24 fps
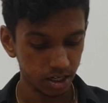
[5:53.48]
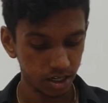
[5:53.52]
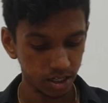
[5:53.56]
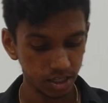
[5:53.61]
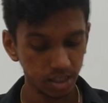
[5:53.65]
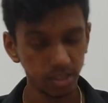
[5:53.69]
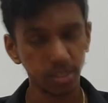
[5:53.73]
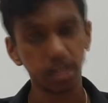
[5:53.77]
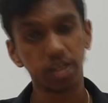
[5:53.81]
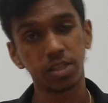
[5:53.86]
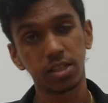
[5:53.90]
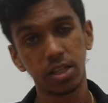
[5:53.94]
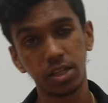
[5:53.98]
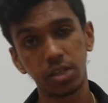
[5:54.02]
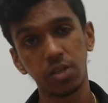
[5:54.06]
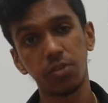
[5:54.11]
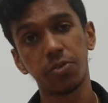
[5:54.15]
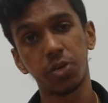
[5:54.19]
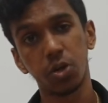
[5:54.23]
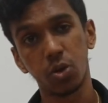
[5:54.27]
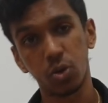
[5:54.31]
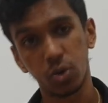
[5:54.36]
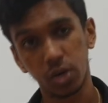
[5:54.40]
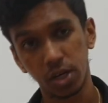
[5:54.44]
the success of
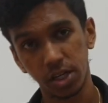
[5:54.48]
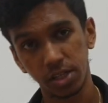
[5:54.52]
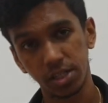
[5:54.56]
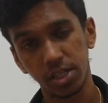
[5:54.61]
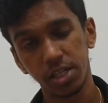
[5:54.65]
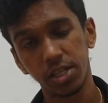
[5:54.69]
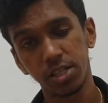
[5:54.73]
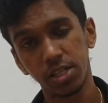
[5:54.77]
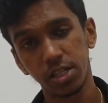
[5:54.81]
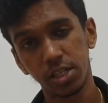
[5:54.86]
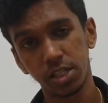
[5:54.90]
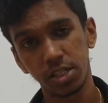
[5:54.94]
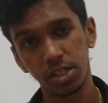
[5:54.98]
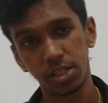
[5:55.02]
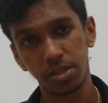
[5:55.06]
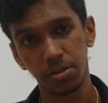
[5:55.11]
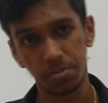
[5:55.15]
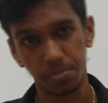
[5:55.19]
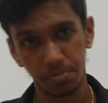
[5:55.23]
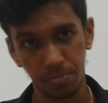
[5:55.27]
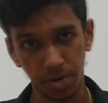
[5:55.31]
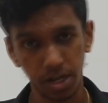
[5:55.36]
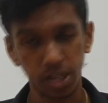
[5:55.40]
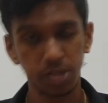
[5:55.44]
an organization's
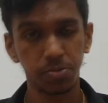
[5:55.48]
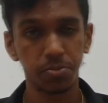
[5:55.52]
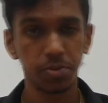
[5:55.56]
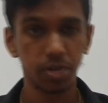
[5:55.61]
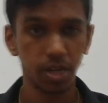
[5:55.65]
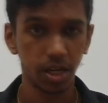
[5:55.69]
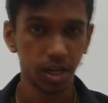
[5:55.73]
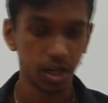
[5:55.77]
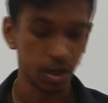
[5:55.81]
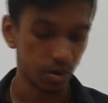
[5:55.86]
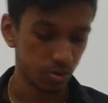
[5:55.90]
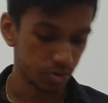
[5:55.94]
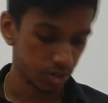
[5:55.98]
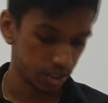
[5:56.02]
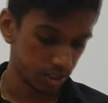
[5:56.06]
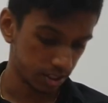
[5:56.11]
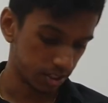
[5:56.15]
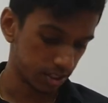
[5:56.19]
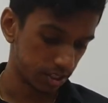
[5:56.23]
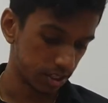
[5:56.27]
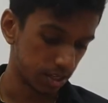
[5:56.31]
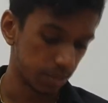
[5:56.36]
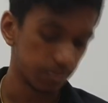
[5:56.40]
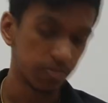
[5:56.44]
management accounting
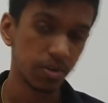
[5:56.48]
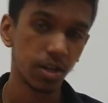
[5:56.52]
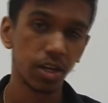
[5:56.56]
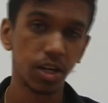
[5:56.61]
system